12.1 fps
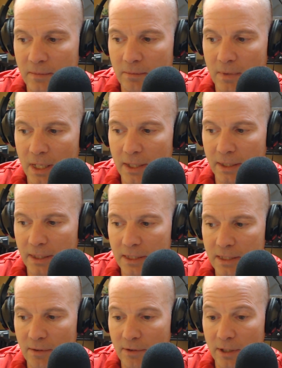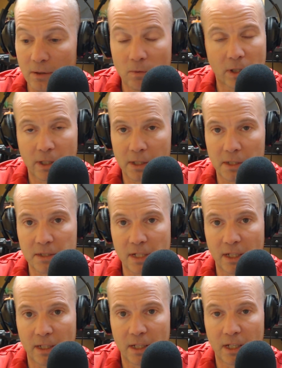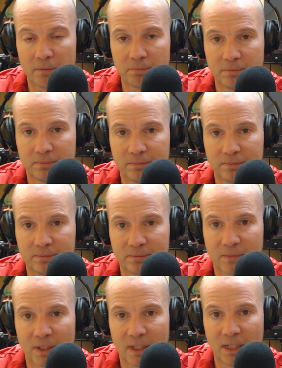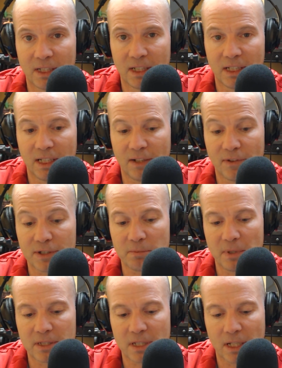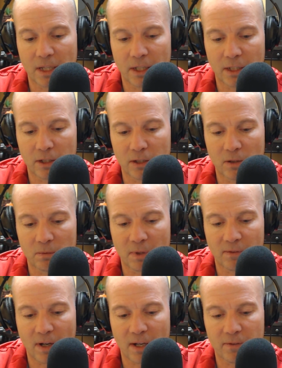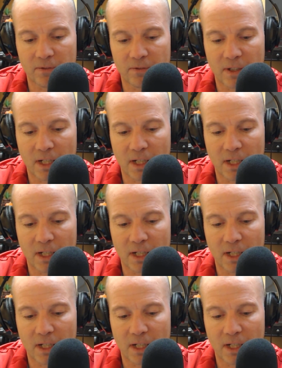I think that's everything I wanted to say today. If this means anything to you, if I've